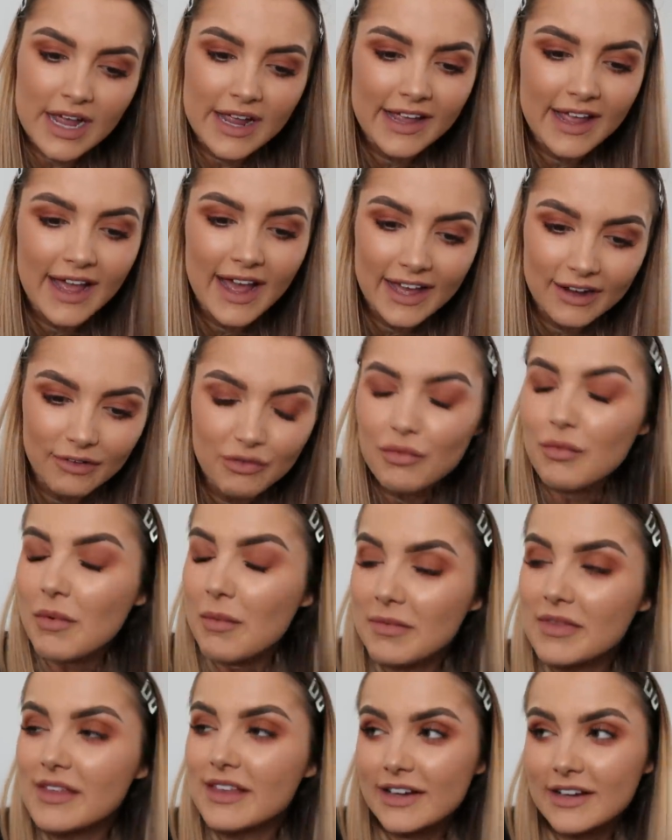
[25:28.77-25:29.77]
I cannot
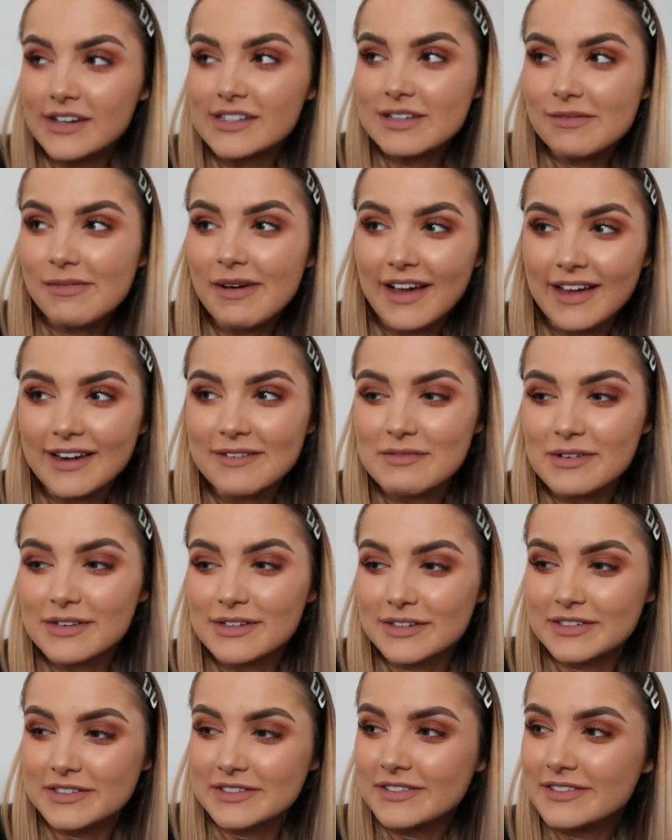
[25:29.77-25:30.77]
remember the last time I had a
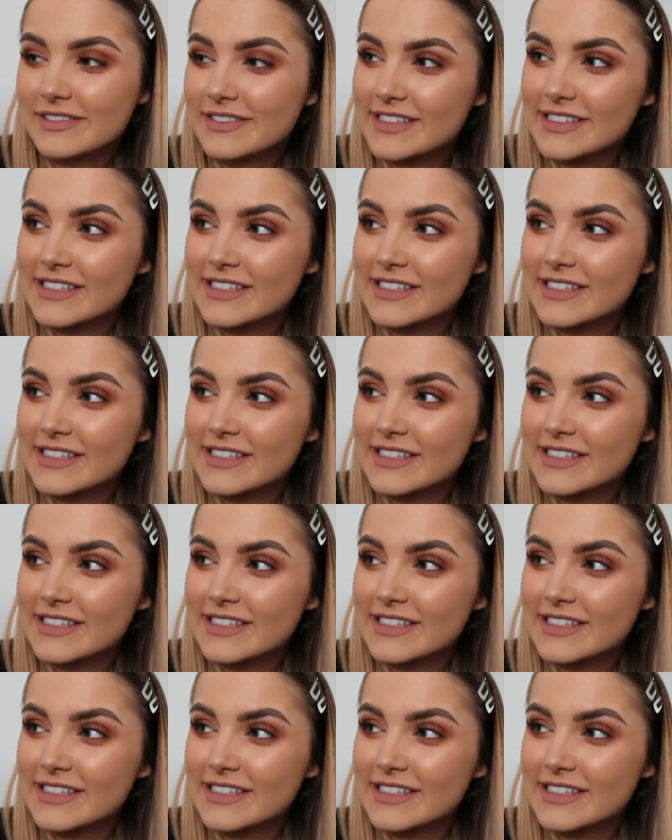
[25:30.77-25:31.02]
McDonald's.